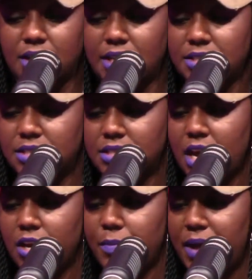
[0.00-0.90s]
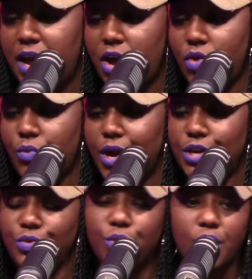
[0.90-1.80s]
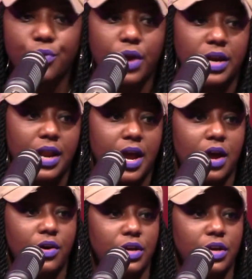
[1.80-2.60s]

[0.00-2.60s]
let's talk about where you are right now